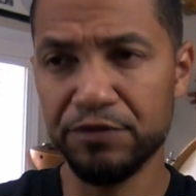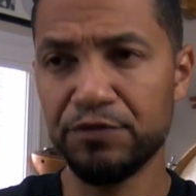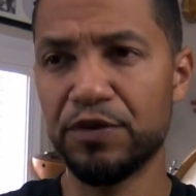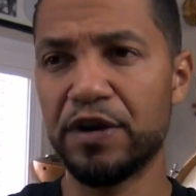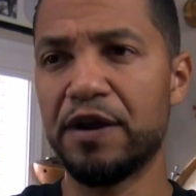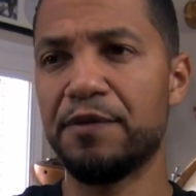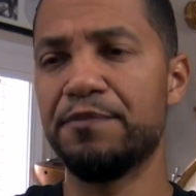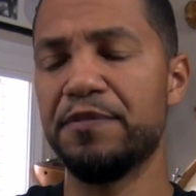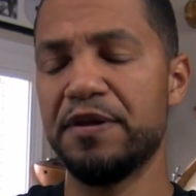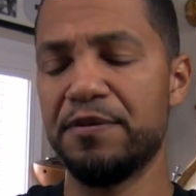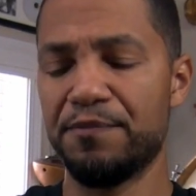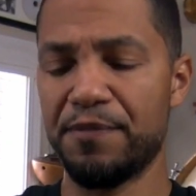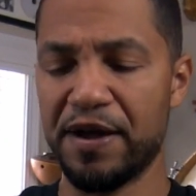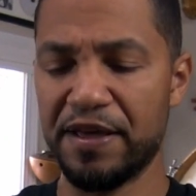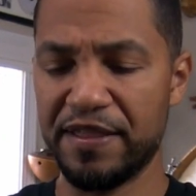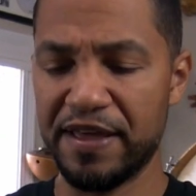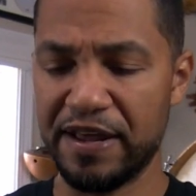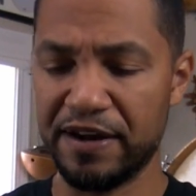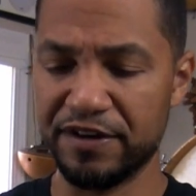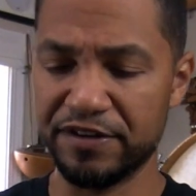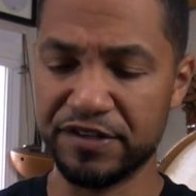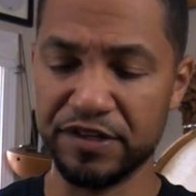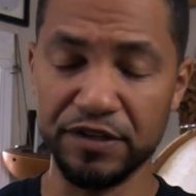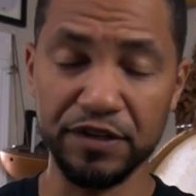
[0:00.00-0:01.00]
What I mean by
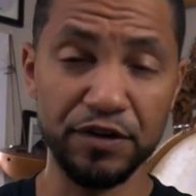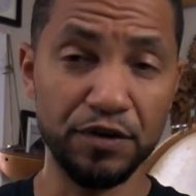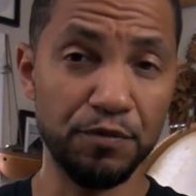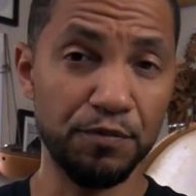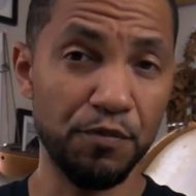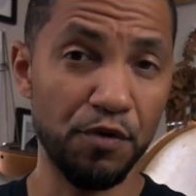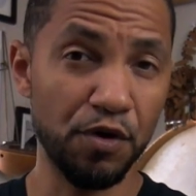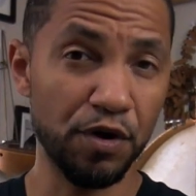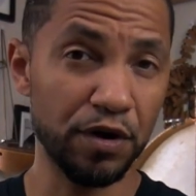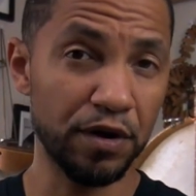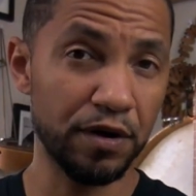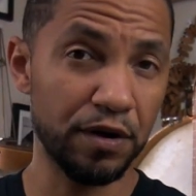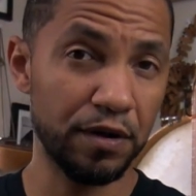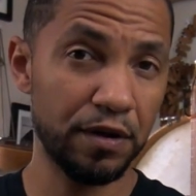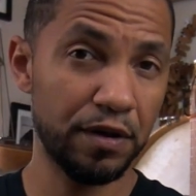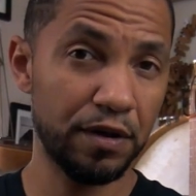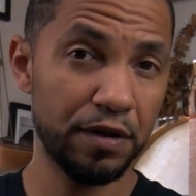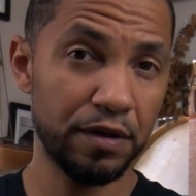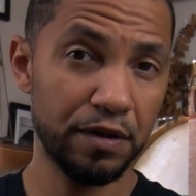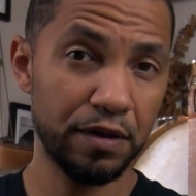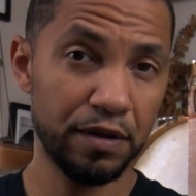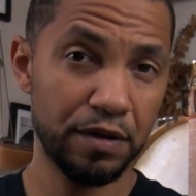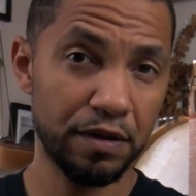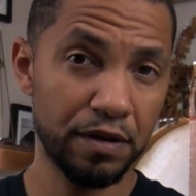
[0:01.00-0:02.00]
that is a little more,
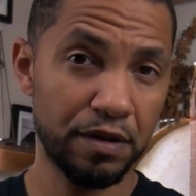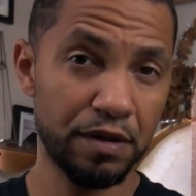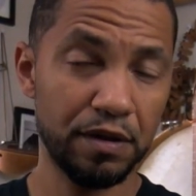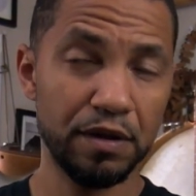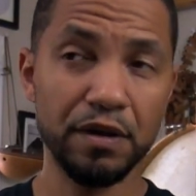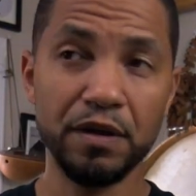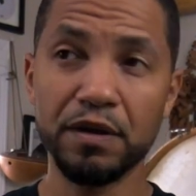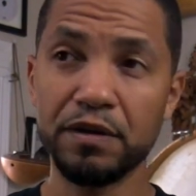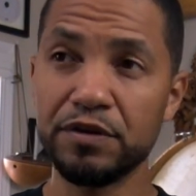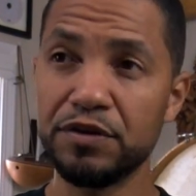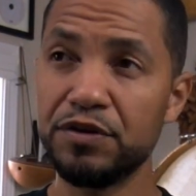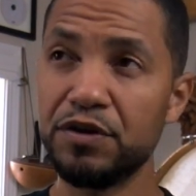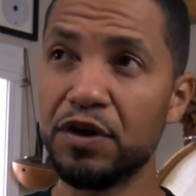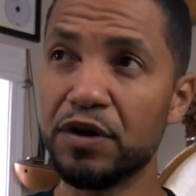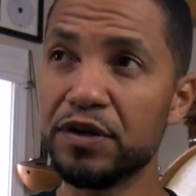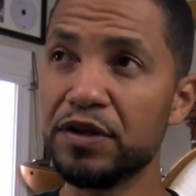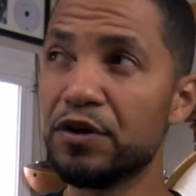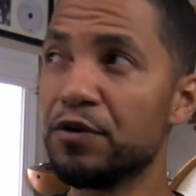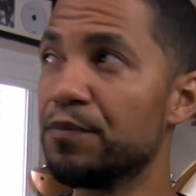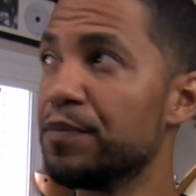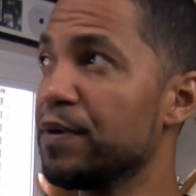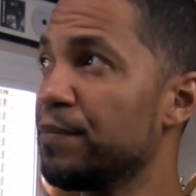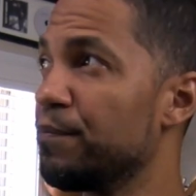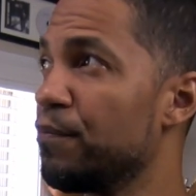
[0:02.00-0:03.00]
a
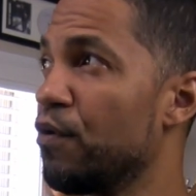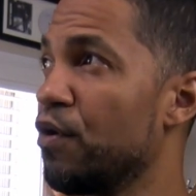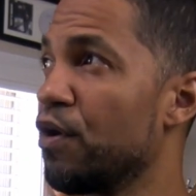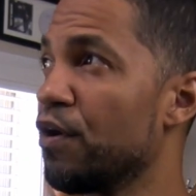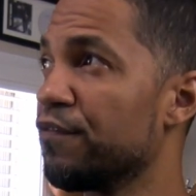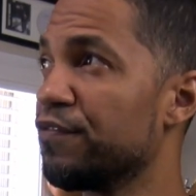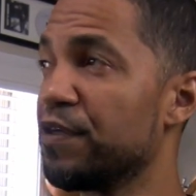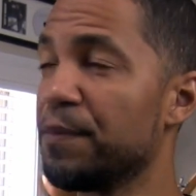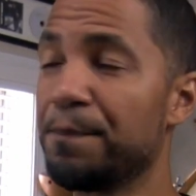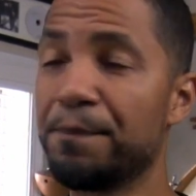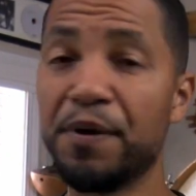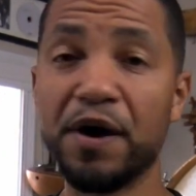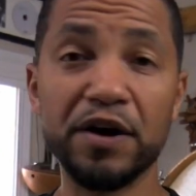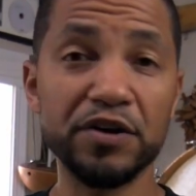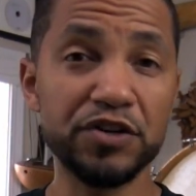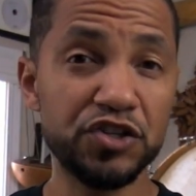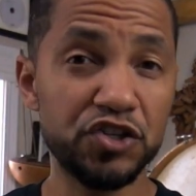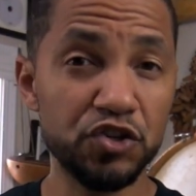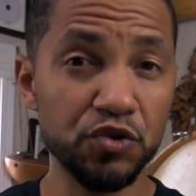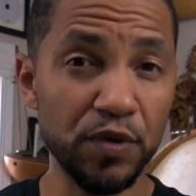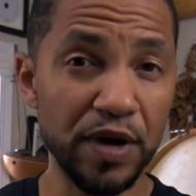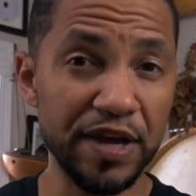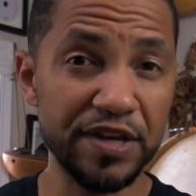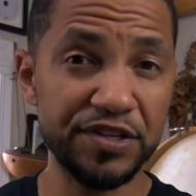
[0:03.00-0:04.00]
little bit more of the
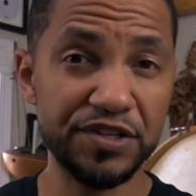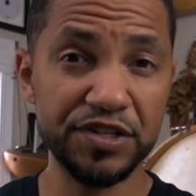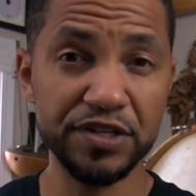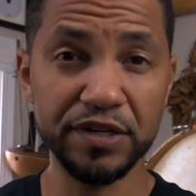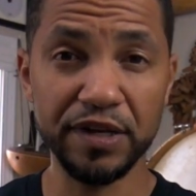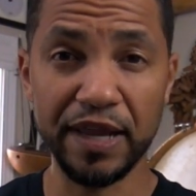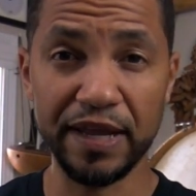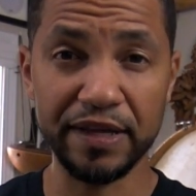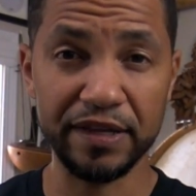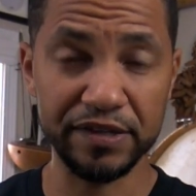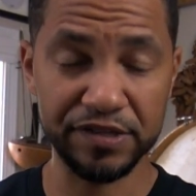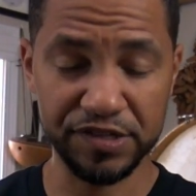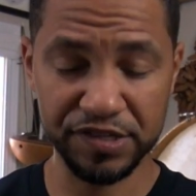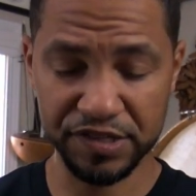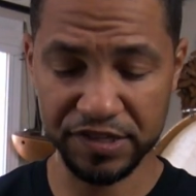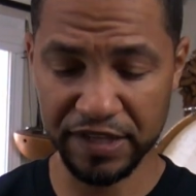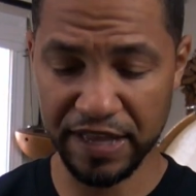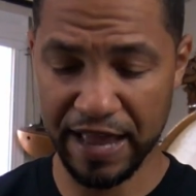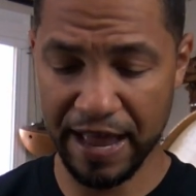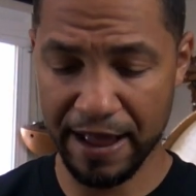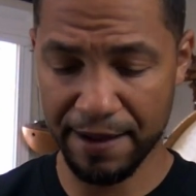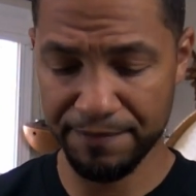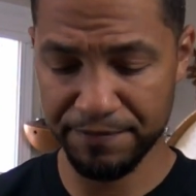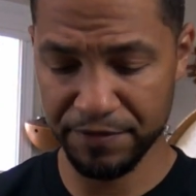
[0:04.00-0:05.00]
punctuation, like a
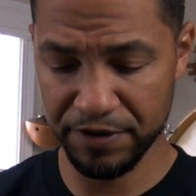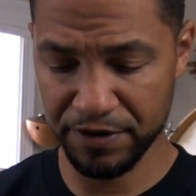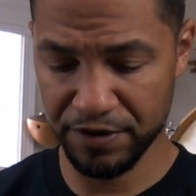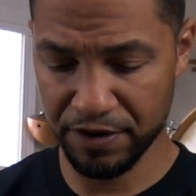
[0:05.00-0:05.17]
slap,